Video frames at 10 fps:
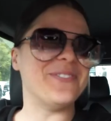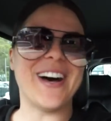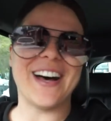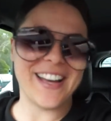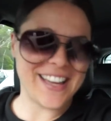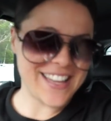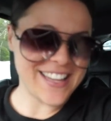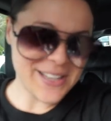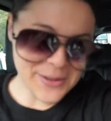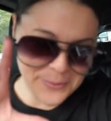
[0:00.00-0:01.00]

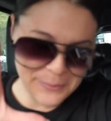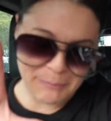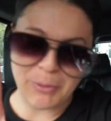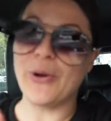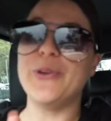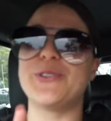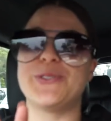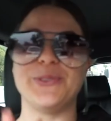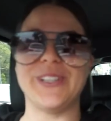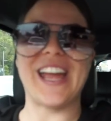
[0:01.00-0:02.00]
My
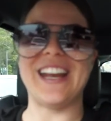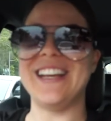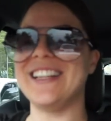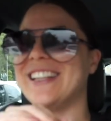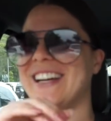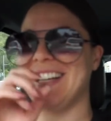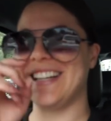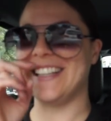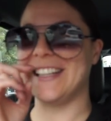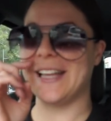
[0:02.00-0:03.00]
postal lady, the
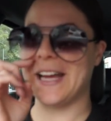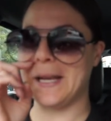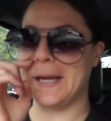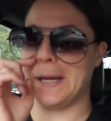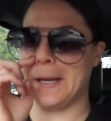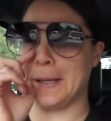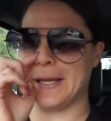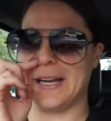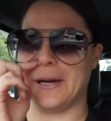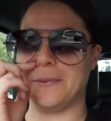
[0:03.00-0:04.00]
lady, the lady
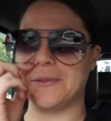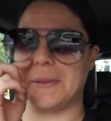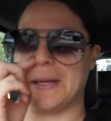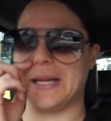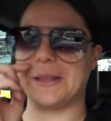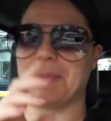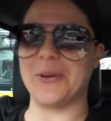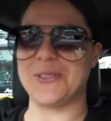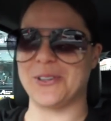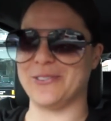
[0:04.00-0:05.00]
that helps me at the
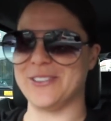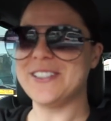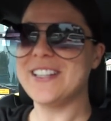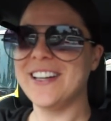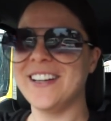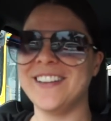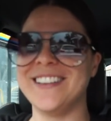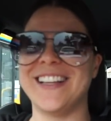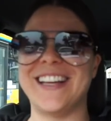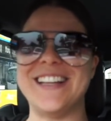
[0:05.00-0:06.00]
post office,
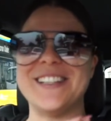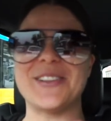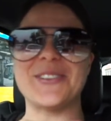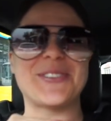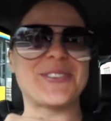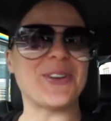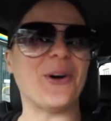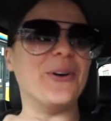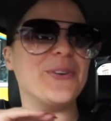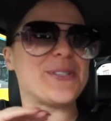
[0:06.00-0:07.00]
is
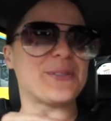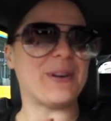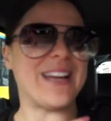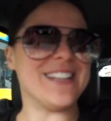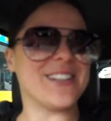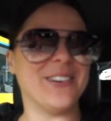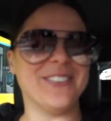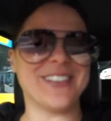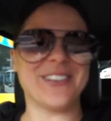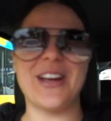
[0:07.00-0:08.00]
so sweet. Oh
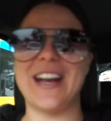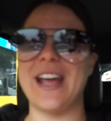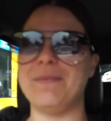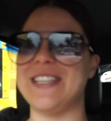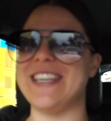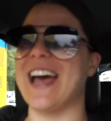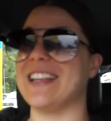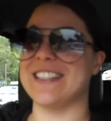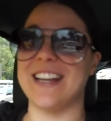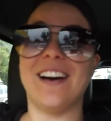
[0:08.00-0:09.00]
my god, her name's
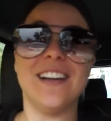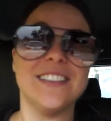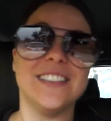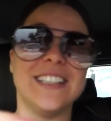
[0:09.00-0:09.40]
Yasna.